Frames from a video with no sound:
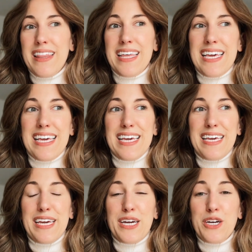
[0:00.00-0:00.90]

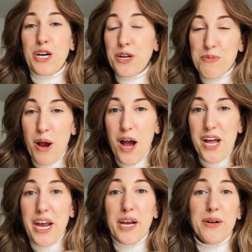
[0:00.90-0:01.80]
the curtain
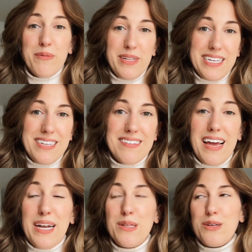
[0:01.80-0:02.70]
rod, I couldn't really
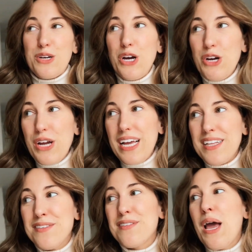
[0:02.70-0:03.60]
decide on the
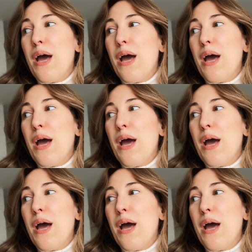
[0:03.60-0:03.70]
curtains.